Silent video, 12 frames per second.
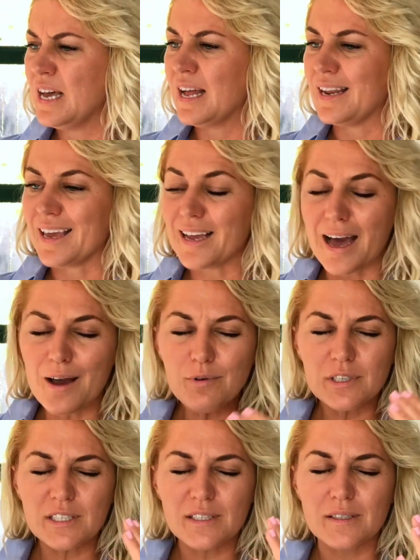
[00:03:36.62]
Like, I
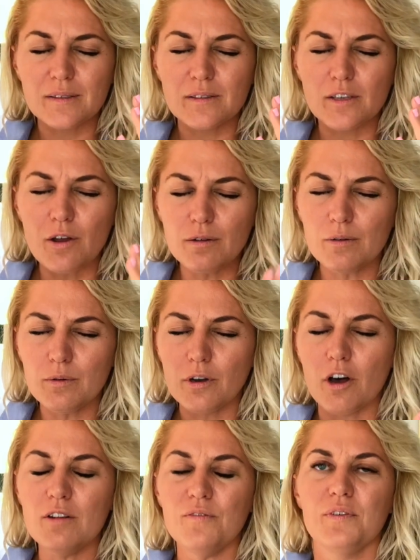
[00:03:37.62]
was so
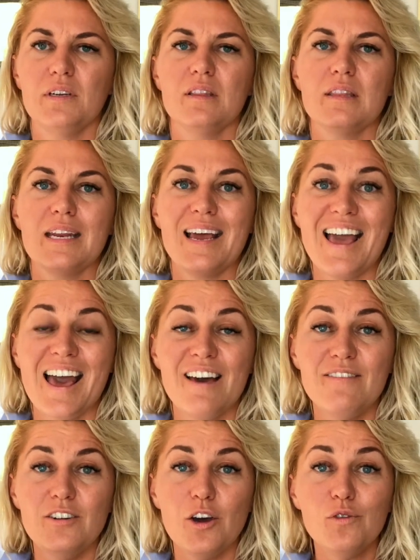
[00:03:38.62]
confident that I
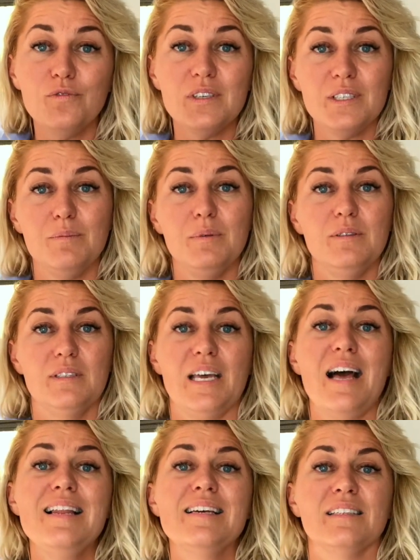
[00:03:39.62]
have no visible
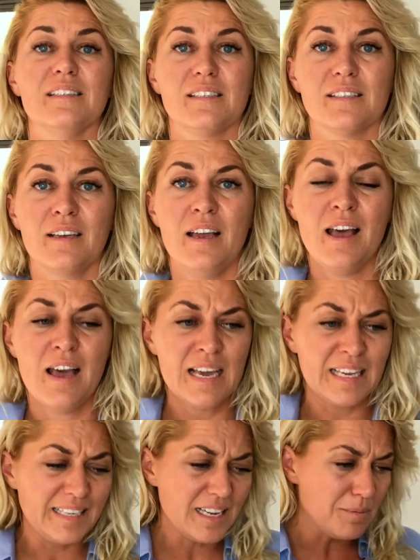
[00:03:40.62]
talents.
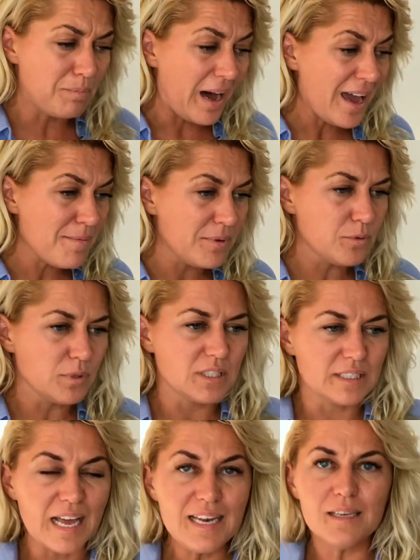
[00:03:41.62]
Yet Bible was
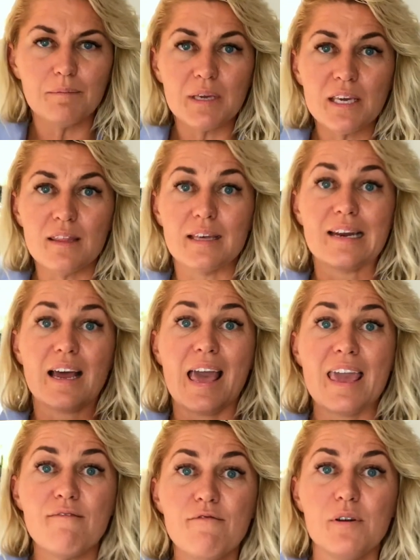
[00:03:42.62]
telling me that
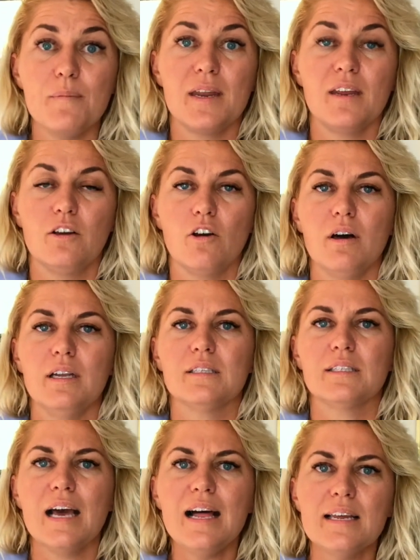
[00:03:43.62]
everybody got a
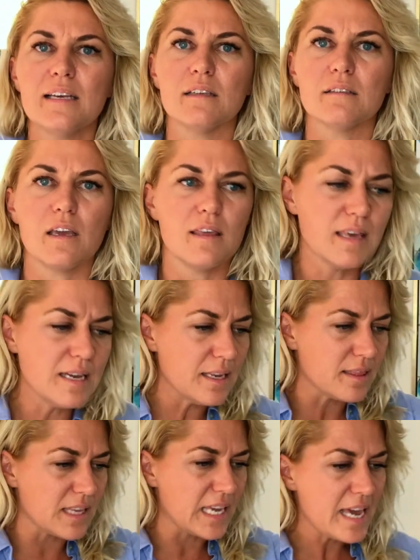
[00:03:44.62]
talent. And then
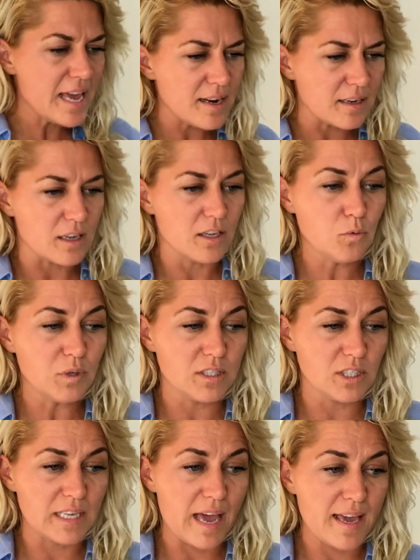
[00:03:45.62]
at the end it was
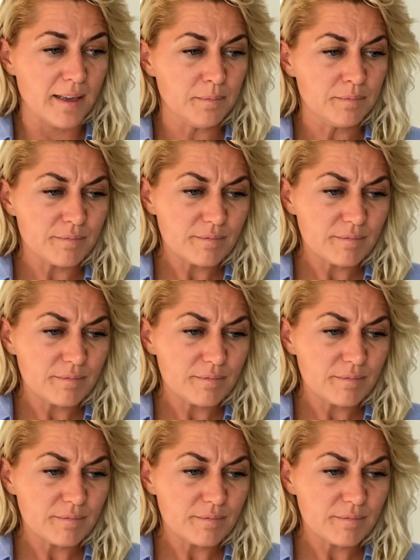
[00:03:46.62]
saying,